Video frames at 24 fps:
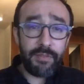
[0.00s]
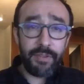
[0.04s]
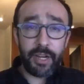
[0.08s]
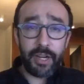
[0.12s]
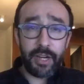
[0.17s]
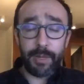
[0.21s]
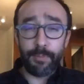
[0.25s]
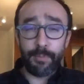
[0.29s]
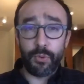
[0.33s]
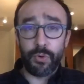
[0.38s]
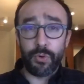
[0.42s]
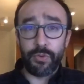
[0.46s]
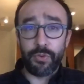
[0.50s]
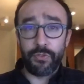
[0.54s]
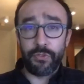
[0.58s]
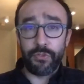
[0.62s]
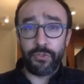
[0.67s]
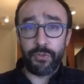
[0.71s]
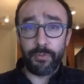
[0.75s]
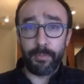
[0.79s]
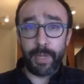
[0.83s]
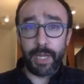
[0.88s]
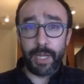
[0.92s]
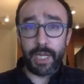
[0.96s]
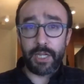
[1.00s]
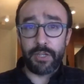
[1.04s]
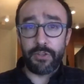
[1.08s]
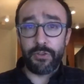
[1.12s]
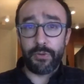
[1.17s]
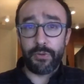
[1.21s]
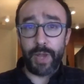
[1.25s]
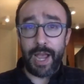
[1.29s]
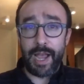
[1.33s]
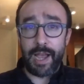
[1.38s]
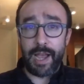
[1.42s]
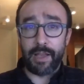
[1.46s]
very important to me
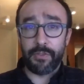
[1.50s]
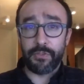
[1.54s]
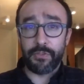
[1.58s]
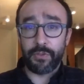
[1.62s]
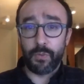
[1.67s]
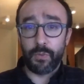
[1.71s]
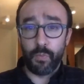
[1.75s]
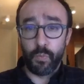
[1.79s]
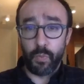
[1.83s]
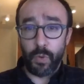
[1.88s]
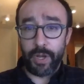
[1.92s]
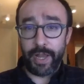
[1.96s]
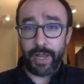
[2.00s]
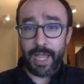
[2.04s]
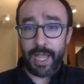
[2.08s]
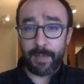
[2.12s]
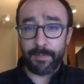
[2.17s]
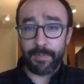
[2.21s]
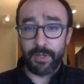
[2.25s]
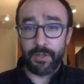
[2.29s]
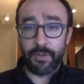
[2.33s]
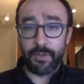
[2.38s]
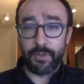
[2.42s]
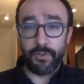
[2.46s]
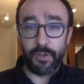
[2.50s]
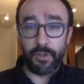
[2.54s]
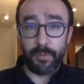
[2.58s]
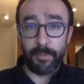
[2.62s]
to ask what happened